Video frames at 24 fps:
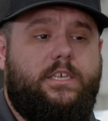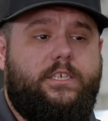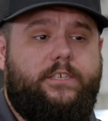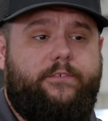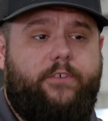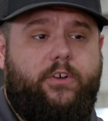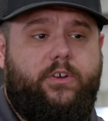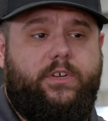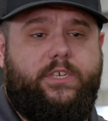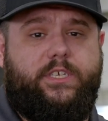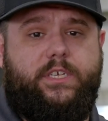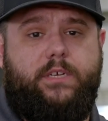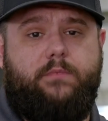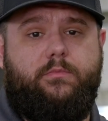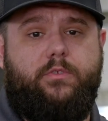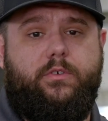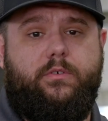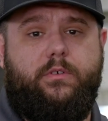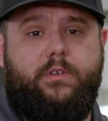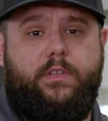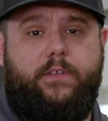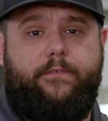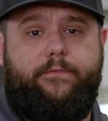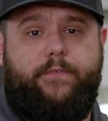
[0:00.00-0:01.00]
is very
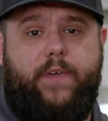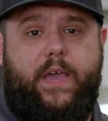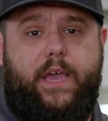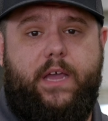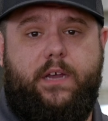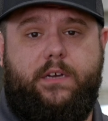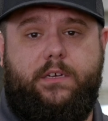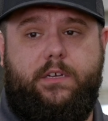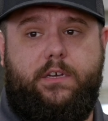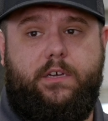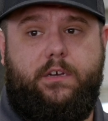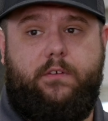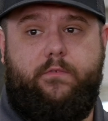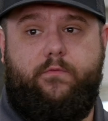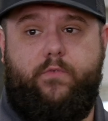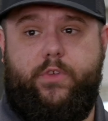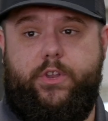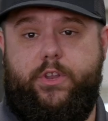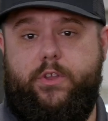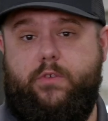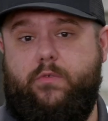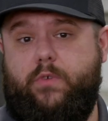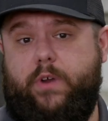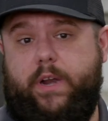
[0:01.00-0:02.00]
similar in the fact
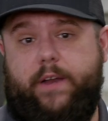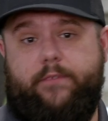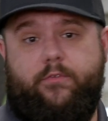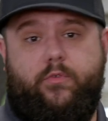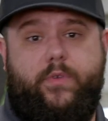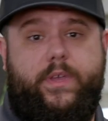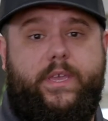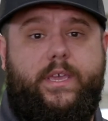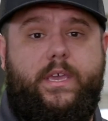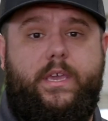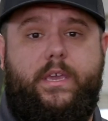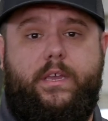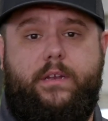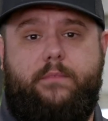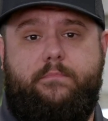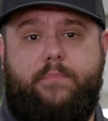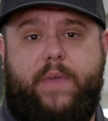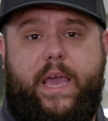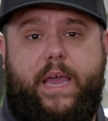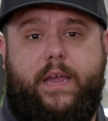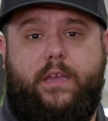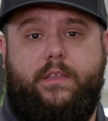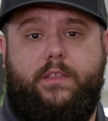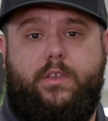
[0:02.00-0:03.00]
we do whatever we can
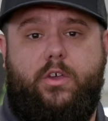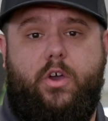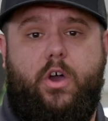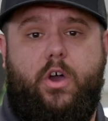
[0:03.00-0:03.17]
back in the